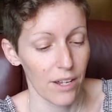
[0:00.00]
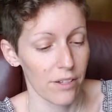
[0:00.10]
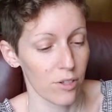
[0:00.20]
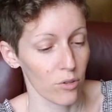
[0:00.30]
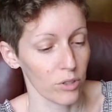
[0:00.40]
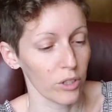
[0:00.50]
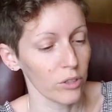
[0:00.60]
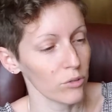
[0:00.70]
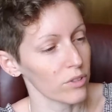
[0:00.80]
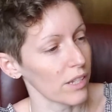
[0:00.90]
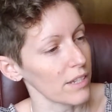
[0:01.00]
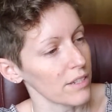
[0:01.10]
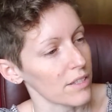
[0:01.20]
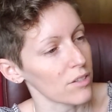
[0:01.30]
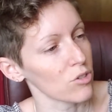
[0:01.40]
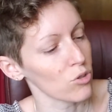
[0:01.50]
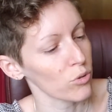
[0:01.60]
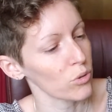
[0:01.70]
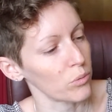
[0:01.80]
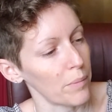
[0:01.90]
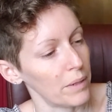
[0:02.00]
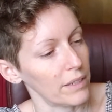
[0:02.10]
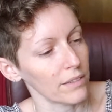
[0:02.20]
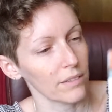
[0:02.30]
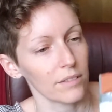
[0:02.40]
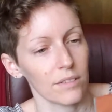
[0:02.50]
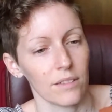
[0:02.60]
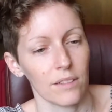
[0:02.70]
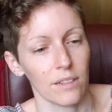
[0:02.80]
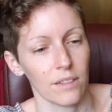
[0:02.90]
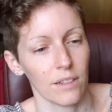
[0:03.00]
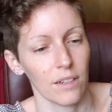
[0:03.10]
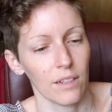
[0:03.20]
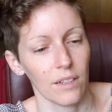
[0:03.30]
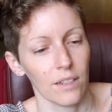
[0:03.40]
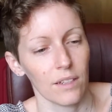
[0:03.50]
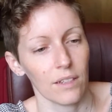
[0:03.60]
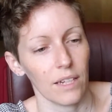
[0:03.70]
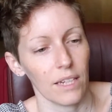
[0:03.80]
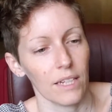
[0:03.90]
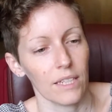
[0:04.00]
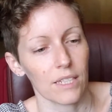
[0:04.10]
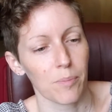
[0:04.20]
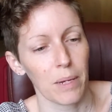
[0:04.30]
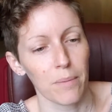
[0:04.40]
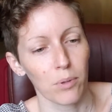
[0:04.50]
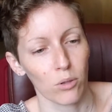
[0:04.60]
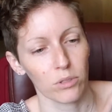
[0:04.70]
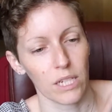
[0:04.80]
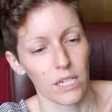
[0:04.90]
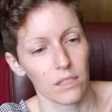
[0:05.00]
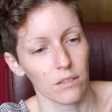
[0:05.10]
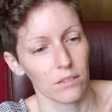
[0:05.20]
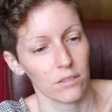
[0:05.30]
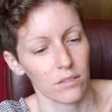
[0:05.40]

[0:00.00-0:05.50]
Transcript: So the good news is this TruWomen is pea protein.